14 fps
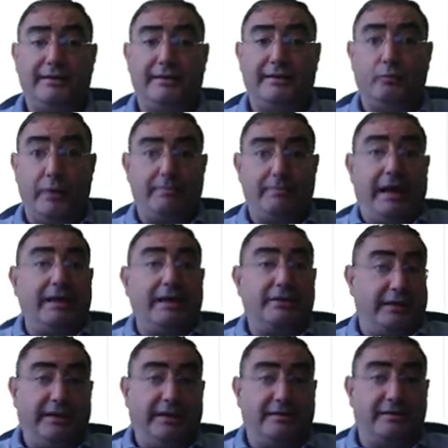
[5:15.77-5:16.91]
we manage
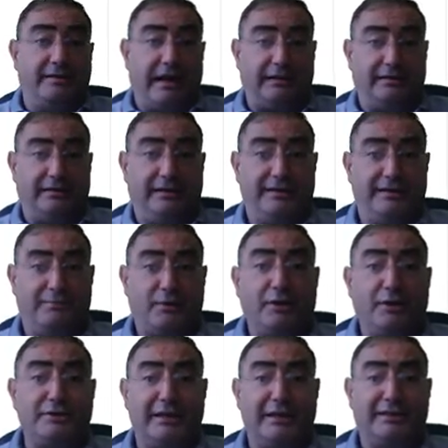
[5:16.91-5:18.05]
indirectly the
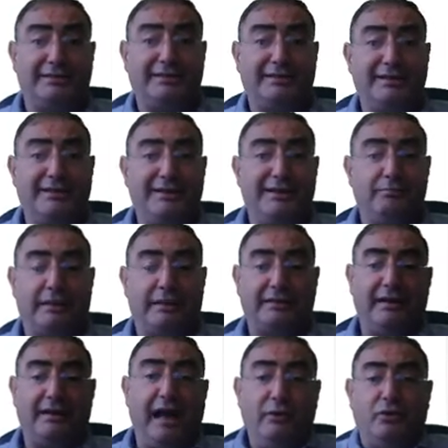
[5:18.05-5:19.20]
project. But
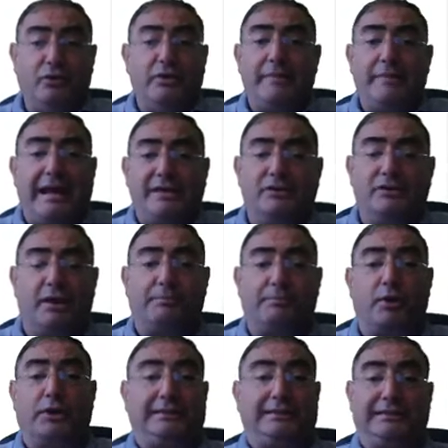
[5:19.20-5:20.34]
how do we manage a
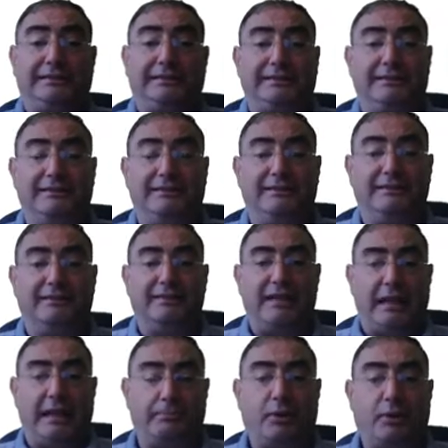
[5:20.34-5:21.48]
process?
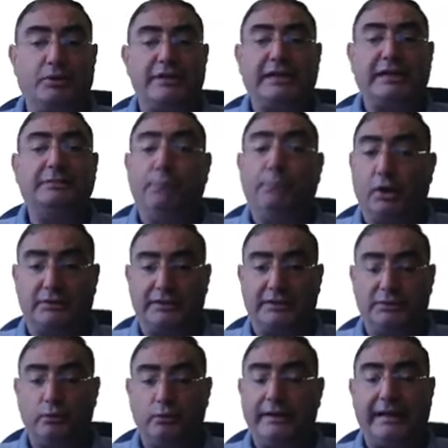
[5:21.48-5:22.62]
A project process,
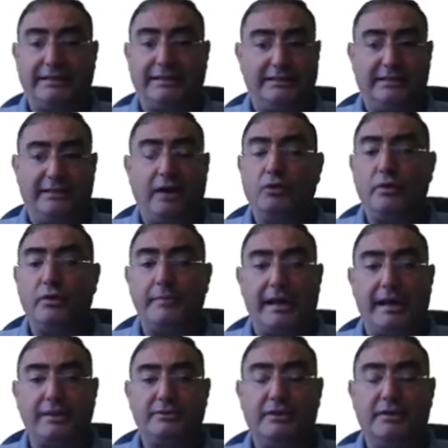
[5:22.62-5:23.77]
what is it? How do we
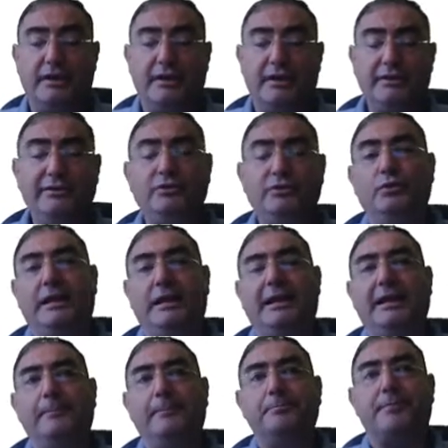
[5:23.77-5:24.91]
manage?
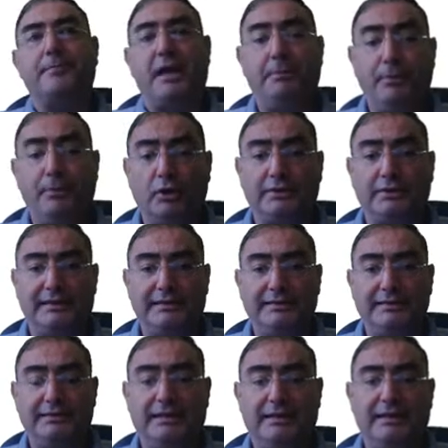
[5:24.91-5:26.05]
Usually, a
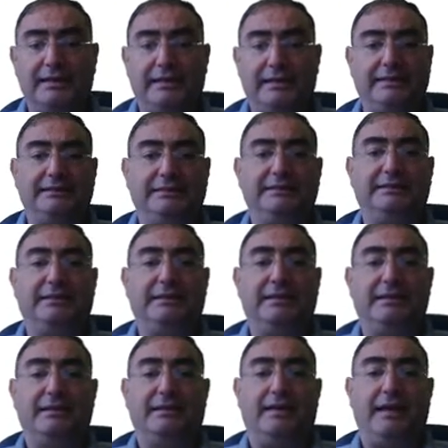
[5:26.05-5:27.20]
process is
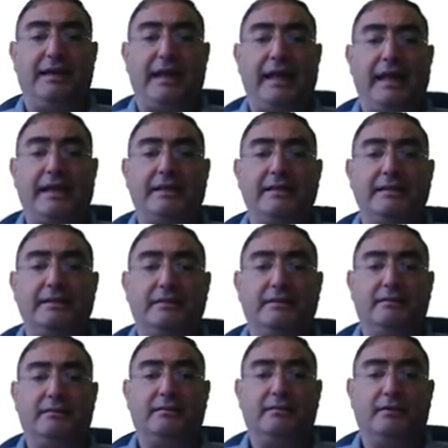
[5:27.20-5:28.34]
is
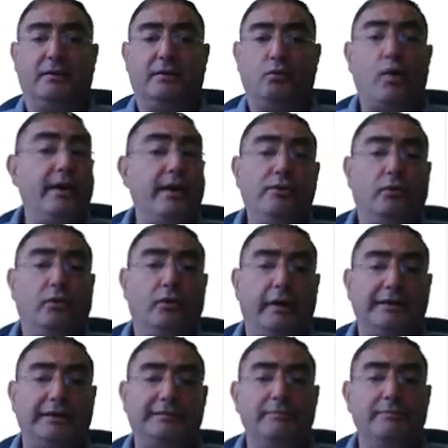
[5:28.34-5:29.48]

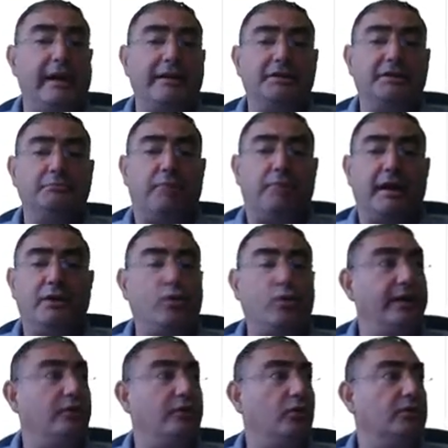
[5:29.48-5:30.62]
managed by one or